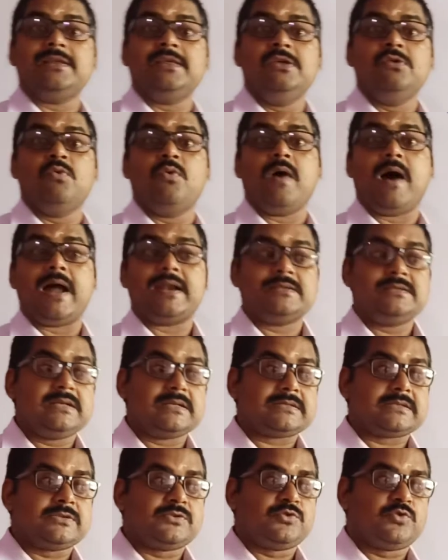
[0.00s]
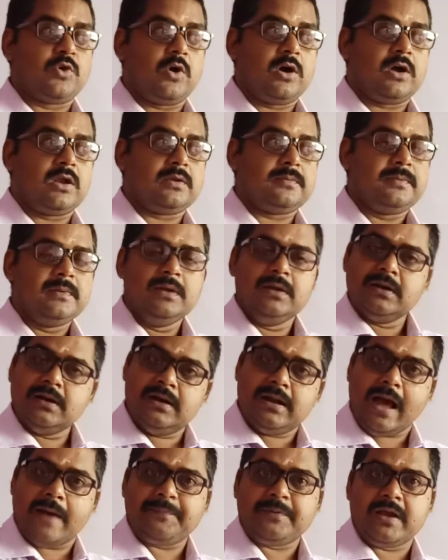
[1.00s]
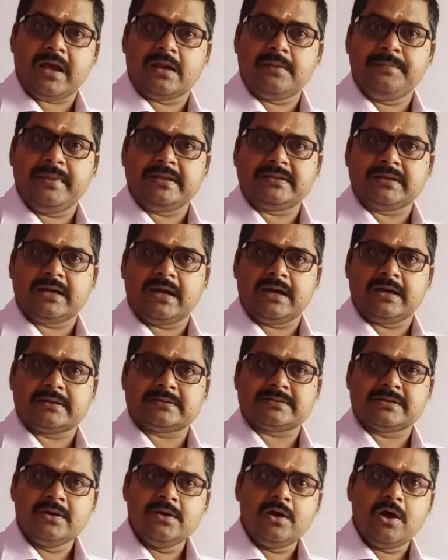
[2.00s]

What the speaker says: you are just solve graphical methods,